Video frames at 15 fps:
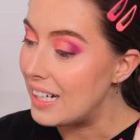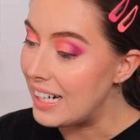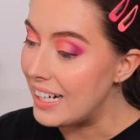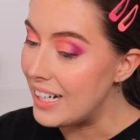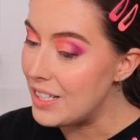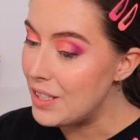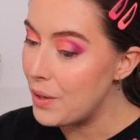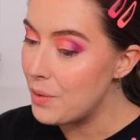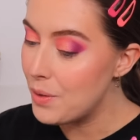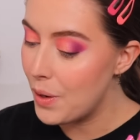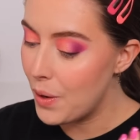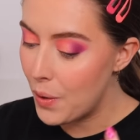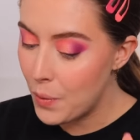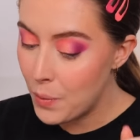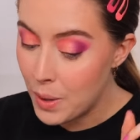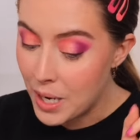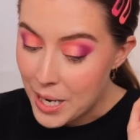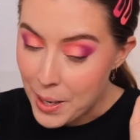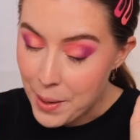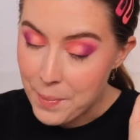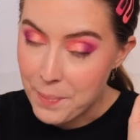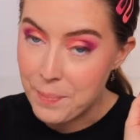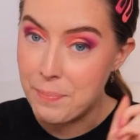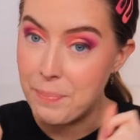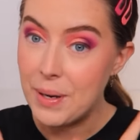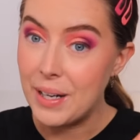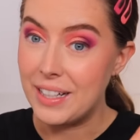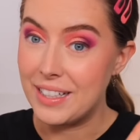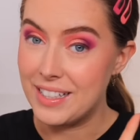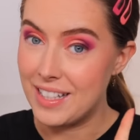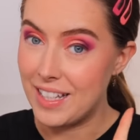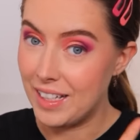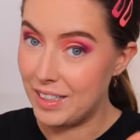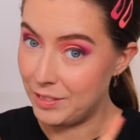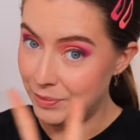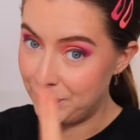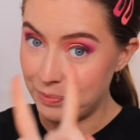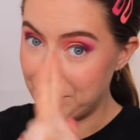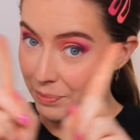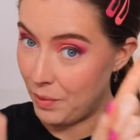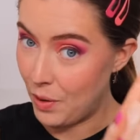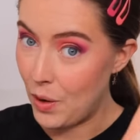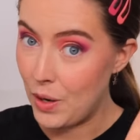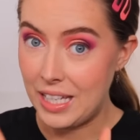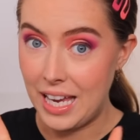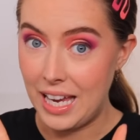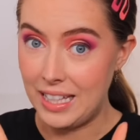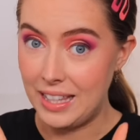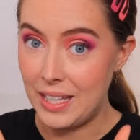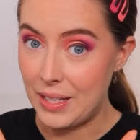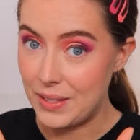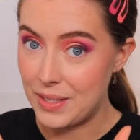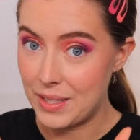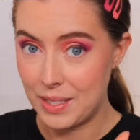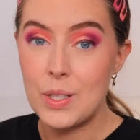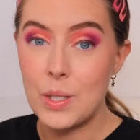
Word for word: I don't know, but Get this.